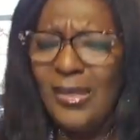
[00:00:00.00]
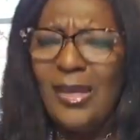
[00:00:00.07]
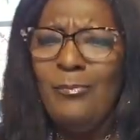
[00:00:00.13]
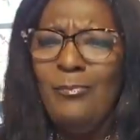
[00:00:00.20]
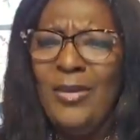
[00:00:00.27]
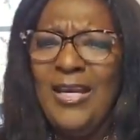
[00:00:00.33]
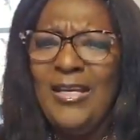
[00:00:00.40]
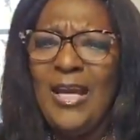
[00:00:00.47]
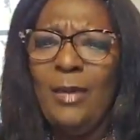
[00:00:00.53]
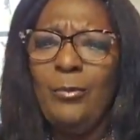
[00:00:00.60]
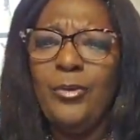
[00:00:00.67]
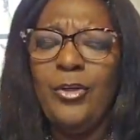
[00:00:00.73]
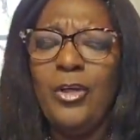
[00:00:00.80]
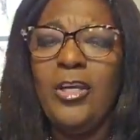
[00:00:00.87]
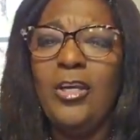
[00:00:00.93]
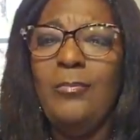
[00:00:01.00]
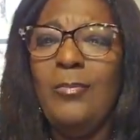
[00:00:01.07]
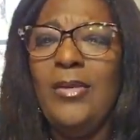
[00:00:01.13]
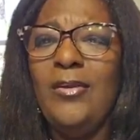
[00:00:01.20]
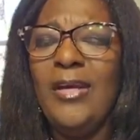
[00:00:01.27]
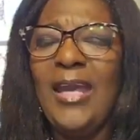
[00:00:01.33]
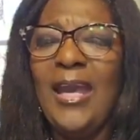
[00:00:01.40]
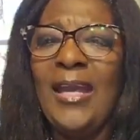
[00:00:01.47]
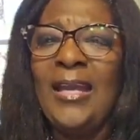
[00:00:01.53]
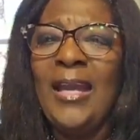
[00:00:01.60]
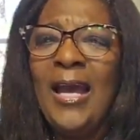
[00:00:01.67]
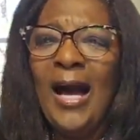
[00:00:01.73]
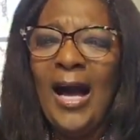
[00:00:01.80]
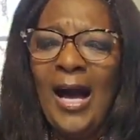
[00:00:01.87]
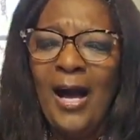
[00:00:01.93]
being able to communicate
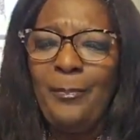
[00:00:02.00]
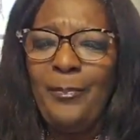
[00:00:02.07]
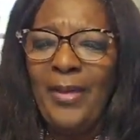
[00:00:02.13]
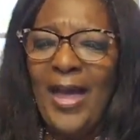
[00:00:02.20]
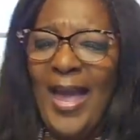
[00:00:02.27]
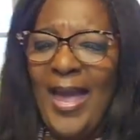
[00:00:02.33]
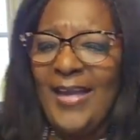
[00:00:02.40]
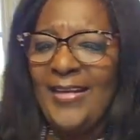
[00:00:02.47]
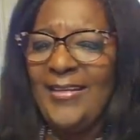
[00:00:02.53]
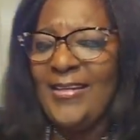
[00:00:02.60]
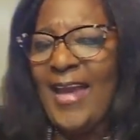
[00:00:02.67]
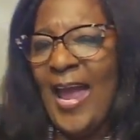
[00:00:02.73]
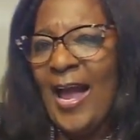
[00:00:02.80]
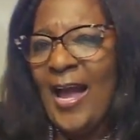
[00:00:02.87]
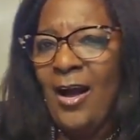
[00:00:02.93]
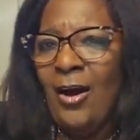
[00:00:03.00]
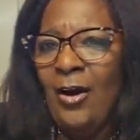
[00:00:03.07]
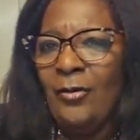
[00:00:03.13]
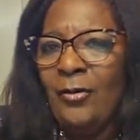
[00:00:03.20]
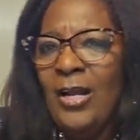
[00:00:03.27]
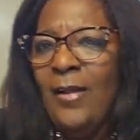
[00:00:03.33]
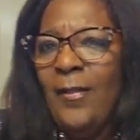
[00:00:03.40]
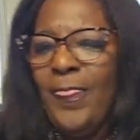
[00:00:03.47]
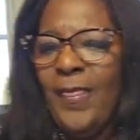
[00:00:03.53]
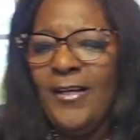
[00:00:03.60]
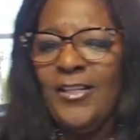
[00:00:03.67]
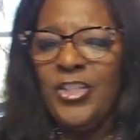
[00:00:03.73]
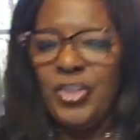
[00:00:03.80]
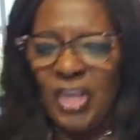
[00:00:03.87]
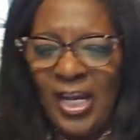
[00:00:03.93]
up and down the
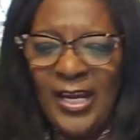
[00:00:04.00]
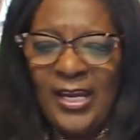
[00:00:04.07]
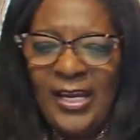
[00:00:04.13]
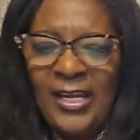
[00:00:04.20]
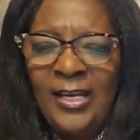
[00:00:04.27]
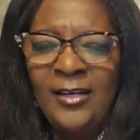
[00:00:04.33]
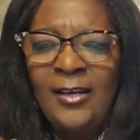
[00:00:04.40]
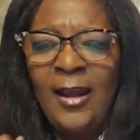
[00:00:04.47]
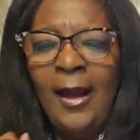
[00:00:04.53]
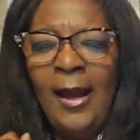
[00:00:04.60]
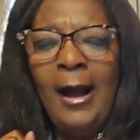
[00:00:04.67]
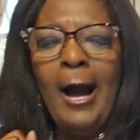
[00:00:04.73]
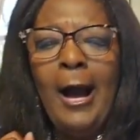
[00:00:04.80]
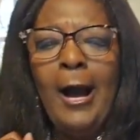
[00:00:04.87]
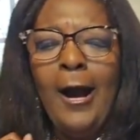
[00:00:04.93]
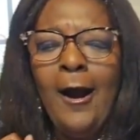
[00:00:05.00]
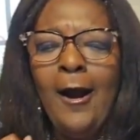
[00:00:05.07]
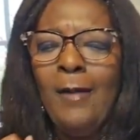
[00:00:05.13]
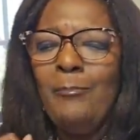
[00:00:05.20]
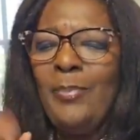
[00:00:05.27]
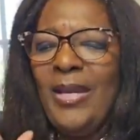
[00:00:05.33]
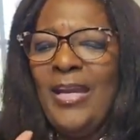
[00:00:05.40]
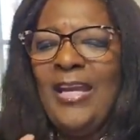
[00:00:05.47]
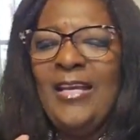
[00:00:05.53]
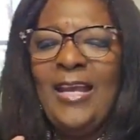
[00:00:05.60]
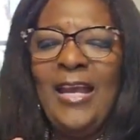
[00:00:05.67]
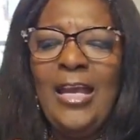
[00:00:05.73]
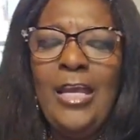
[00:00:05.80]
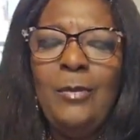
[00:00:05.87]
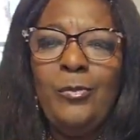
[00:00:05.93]
chain, being
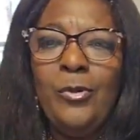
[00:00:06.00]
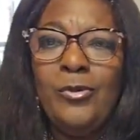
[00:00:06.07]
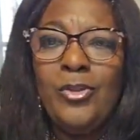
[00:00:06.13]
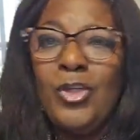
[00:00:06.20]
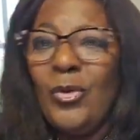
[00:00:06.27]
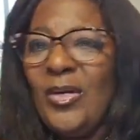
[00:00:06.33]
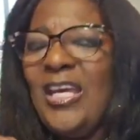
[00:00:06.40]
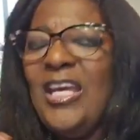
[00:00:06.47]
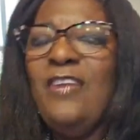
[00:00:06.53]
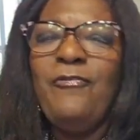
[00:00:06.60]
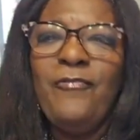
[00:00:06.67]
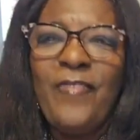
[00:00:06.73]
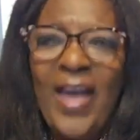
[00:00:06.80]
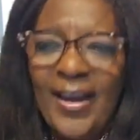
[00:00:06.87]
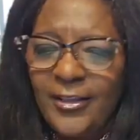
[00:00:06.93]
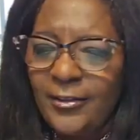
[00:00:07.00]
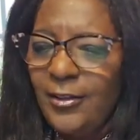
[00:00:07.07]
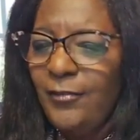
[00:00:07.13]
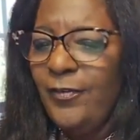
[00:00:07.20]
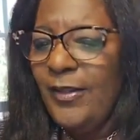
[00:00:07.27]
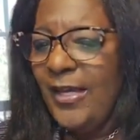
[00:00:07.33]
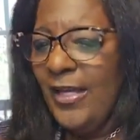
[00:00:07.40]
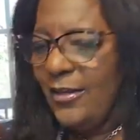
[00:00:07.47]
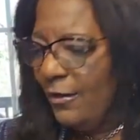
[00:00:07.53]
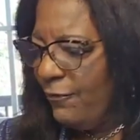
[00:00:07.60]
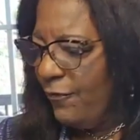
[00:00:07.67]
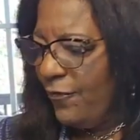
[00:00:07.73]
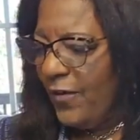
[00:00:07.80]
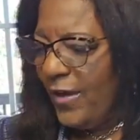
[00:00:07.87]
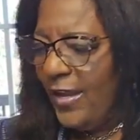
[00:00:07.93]
able to effectively
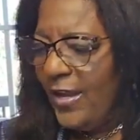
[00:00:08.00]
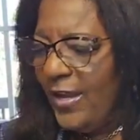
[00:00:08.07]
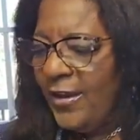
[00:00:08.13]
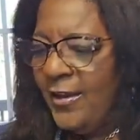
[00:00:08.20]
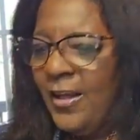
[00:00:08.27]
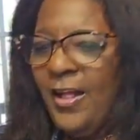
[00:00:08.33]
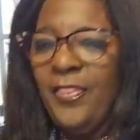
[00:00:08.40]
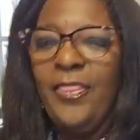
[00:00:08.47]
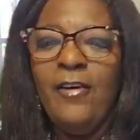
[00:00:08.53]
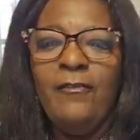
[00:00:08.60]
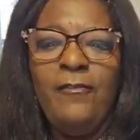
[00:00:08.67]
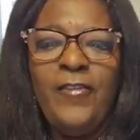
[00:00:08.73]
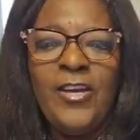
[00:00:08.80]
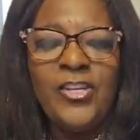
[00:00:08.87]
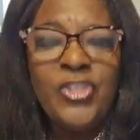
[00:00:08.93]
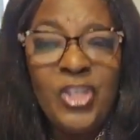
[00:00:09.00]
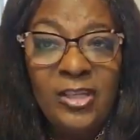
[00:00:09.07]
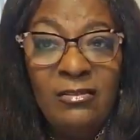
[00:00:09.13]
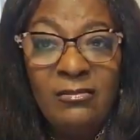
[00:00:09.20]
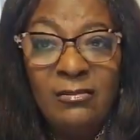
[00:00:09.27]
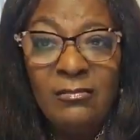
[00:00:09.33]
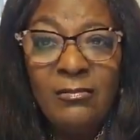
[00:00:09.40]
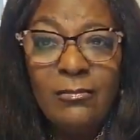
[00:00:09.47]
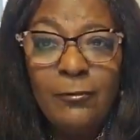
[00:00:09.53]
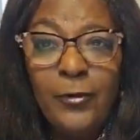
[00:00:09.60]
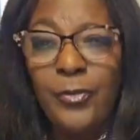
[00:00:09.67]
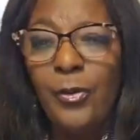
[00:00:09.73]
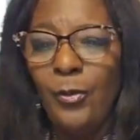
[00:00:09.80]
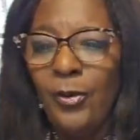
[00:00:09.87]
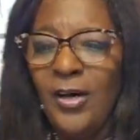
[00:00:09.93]
convey the vision for
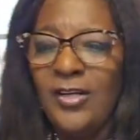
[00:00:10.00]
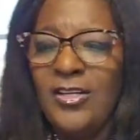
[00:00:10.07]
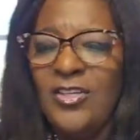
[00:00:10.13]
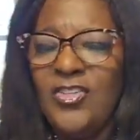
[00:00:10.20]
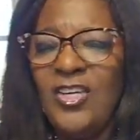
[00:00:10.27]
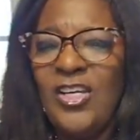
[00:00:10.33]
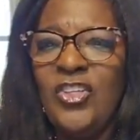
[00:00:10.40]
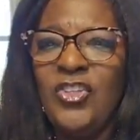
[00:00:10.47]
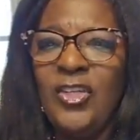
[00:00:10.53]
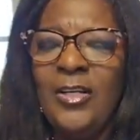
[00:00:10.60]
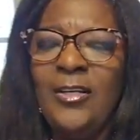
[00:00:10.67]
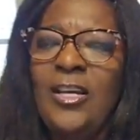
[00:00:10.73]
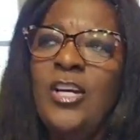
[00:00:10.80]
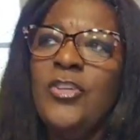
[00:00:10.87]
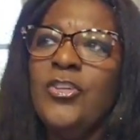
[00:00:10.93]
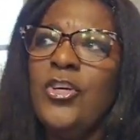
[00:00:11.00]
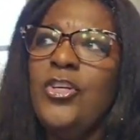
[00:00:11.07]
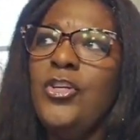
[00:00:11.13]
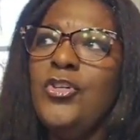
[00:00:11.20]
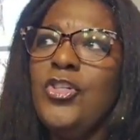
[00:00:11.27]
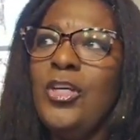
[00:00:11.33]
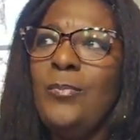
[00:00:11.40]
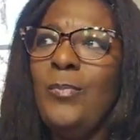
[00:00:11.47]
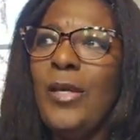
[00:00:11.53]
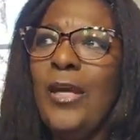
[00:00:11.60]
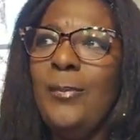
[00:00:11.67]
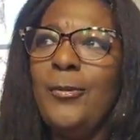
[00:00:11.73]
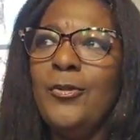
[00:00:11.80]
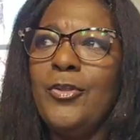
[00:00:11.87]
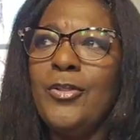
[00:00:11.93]
the organization. So you should be
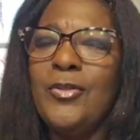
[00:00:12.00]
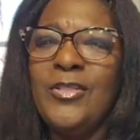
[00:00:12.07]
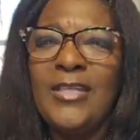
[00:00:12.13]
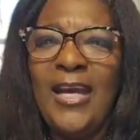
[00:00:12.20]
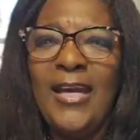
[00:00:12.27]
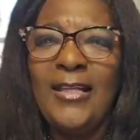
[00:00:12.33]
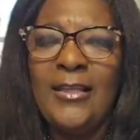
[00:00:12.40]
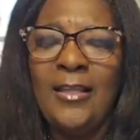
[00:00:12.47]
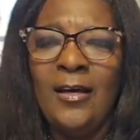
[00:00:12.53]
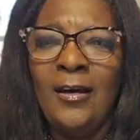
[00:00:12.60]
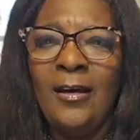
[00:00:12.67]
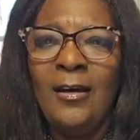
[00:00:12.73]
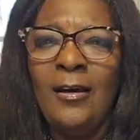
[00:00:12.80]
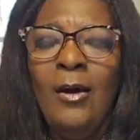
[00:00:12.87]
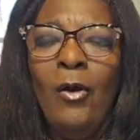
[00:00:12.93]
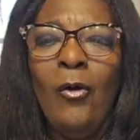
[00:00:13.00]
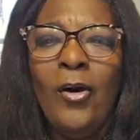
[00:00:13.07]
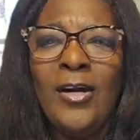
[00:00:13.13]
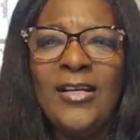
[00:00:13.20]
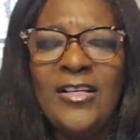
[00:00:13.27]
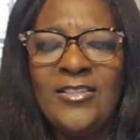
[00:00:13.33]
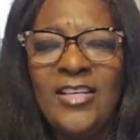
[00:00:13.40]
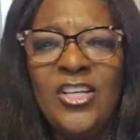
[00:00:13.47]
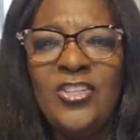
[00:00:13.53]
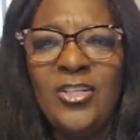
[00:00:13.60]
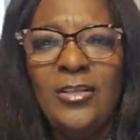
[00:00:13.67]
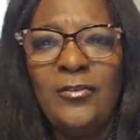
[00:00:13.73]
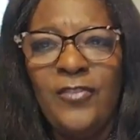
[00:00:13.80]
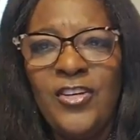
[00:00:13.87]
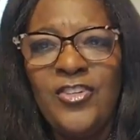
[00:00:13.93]
able to take the
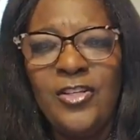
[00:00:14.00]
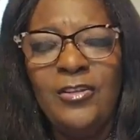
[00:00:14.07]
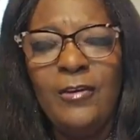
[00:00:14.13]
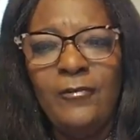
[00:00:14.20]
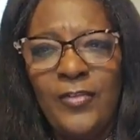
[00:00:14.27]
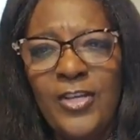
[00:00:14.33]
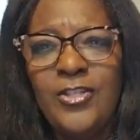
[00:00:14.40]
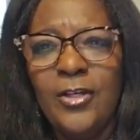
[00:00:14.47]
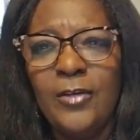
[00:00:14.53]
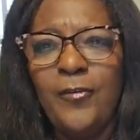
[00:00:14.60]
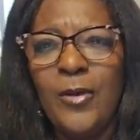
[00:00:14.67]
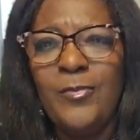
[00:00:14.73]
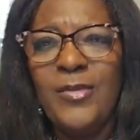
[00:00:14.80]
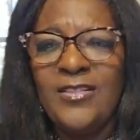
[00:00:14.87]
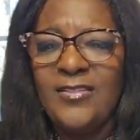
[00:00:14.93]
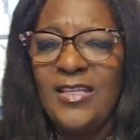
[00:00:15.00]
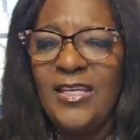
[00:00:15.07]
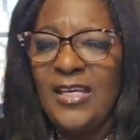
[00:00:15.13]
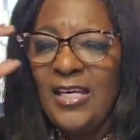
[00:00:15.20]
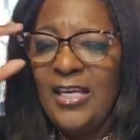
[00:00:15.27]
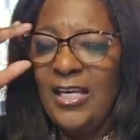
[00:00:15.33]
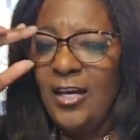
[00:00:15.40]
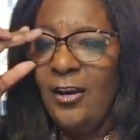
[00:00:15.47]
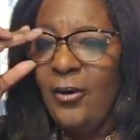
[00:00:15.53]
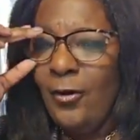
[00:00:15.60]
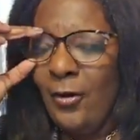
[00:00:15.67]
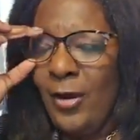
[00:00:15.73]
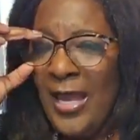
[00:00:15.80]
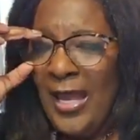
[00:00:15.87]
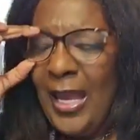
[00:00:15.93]
organization's vision, the vision from the
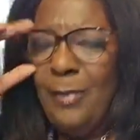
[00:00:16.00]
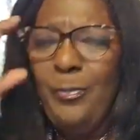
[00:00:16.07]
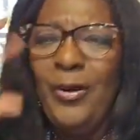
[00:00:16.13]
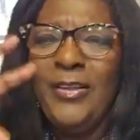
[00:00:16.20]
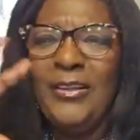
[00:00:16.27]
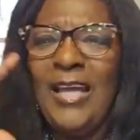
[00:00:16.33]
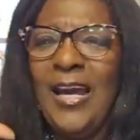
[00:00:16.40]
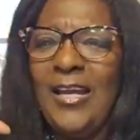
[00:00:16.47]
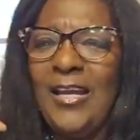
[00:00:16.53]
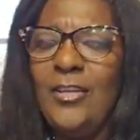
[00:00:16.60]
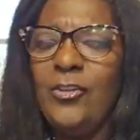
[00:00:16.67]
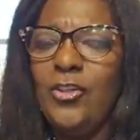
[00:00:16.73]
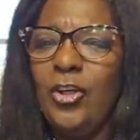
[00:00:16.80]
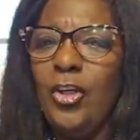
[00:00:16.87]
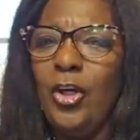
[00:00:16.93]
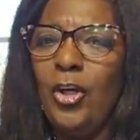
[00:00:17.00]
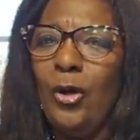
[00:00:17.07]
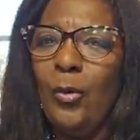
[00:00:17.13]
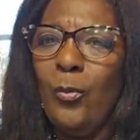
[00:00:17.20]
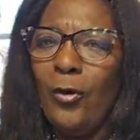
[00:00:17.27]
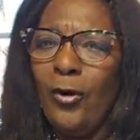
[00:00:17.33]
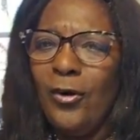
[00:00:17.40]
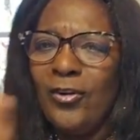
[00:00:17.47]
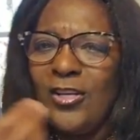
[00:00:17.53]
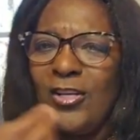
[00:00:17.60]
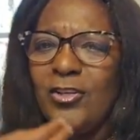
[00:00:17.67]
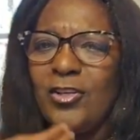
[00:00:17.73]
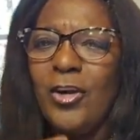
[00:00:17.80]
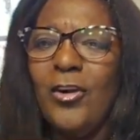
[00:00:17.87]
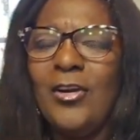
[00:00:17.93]
CEO, and put that into your words
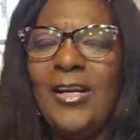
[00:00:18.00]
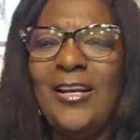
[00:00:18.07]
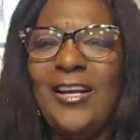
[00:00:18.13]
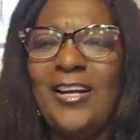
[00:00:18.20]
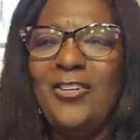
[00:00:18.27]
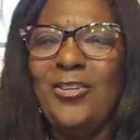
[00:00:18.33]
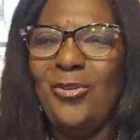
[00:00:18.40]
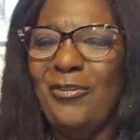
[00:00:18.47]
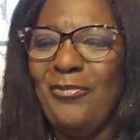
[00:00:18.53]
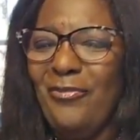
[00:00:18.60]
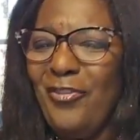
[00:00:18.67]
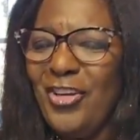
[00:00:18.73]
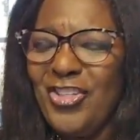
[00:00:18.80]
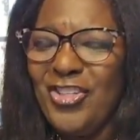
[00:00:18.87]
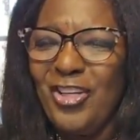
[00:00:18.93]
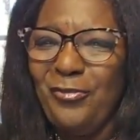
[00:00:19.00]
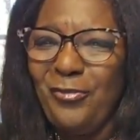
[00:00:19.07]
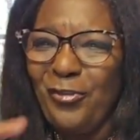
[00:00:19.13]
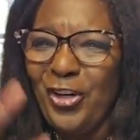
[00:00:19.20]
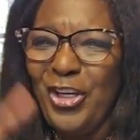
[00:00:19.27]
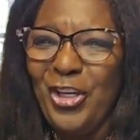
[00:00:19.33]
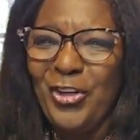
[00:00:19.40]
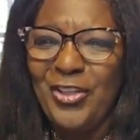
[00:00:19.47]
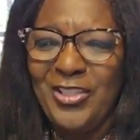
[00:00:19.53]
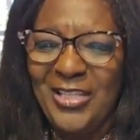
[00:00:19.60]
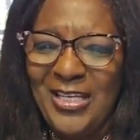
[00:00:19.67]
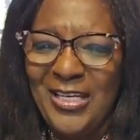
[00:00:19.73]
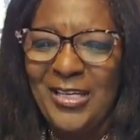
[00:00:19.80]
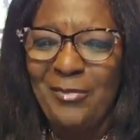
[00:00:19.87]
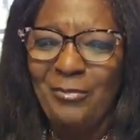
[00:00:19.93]
and turn it into a vision for your
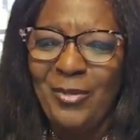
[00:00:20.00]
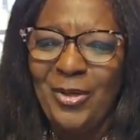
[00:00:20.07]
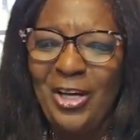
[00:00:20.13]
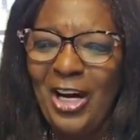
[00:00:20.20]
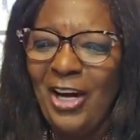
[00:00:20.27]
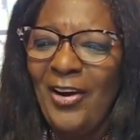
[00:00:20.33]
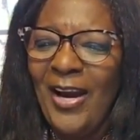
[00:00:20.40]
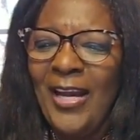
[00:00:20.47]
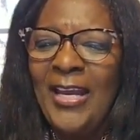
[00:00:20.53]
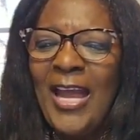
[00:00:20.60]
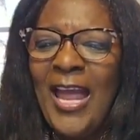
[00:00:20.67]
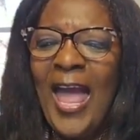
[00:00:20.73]
team. All right.